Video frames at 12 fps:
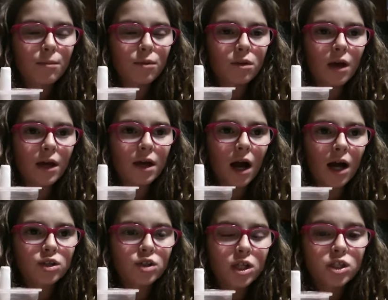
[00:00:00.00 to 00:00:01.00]
But, like,
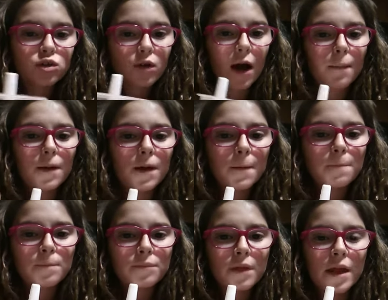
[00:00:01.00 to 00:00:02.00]
I tried to grab
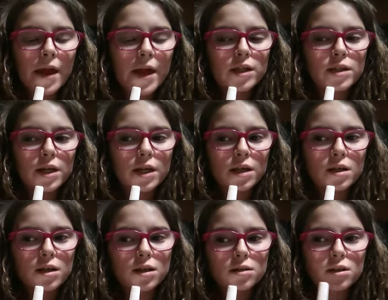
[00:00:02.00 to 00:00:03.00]
it, and, like,
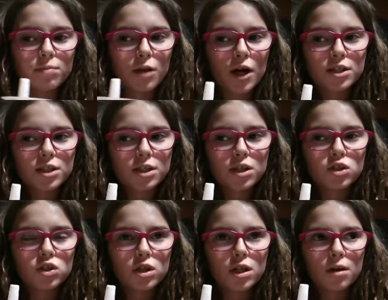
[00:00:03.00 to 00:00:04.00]
the plastic, it
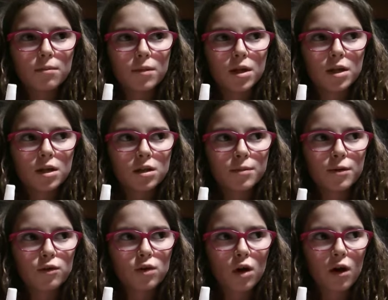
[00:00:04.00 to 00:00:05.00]
just, like, immediately
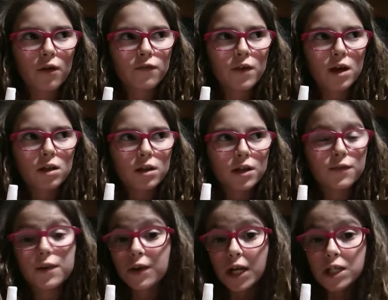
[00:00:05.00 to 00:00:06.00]
peeled off, like,
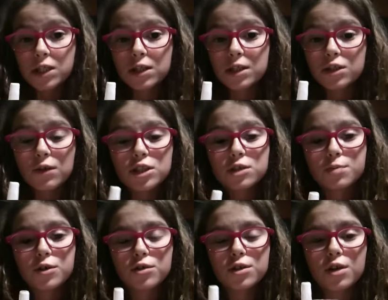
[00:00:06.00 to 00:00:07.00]
very easily. So I just
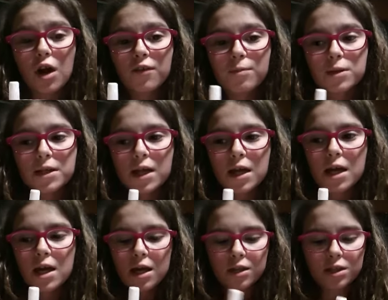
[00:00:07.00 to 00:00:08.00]
peeled it off, but, like,
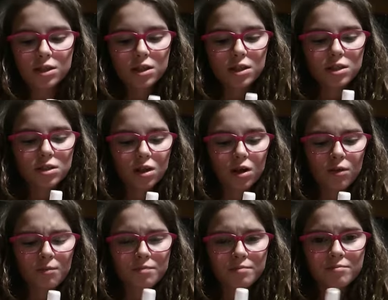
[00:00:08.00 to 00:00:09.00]
this is,
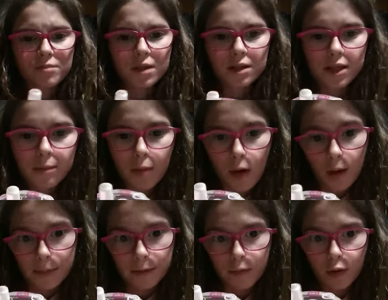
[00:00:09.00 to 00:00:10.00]
um, like
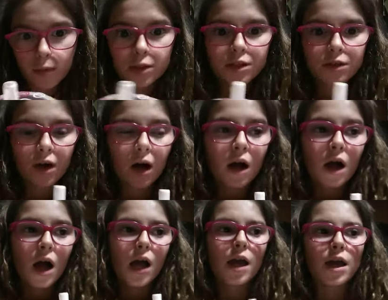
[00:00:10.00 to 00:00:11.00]
popping boba. So yeah,
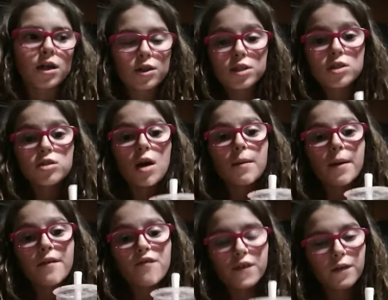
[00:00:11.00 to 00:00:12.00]
and this is not
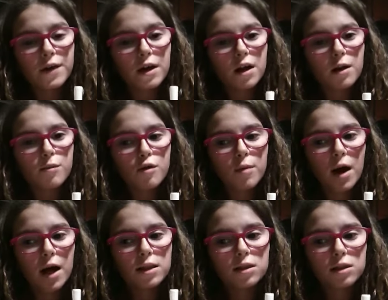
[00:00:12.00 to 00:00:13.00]
my favorite kind of boba.
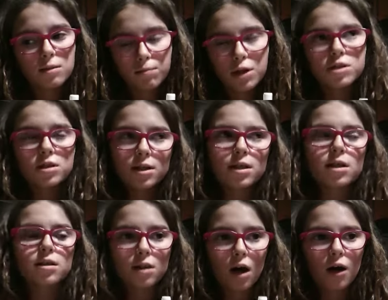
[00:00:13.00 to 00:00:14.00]
I
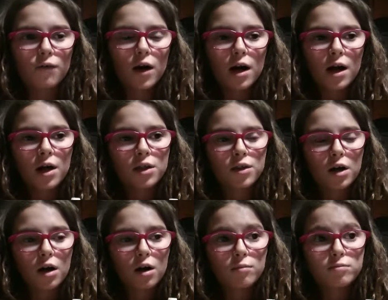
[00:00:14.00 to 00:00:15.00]
personally love the
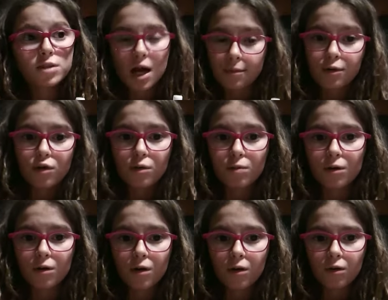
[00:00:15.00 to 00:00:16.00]
um, tapioca
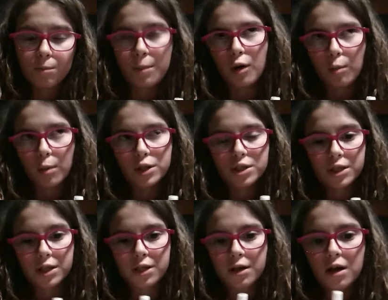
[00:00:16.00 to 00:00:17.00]
pearl boba
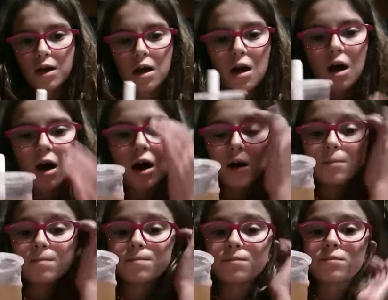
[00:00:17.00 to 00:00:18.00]
tea.
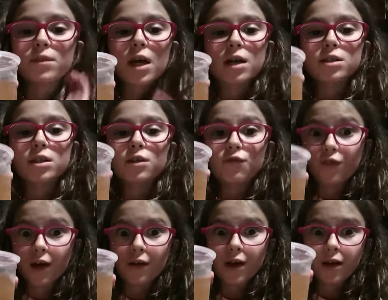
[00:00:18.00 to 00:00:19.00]
Um, yeah, it's like
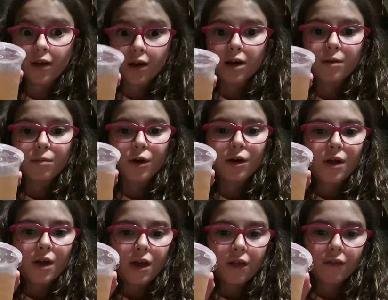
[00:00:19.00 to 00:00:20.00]
very good, but
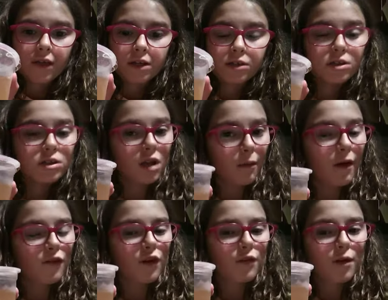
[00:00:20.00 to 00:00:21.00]
this is not
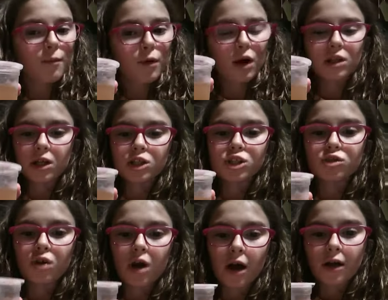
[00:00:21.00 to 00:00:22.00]
my favorite, but let's
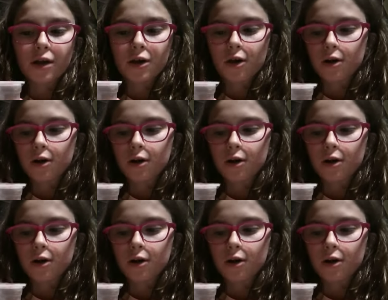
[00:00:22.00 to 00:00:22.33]
try it.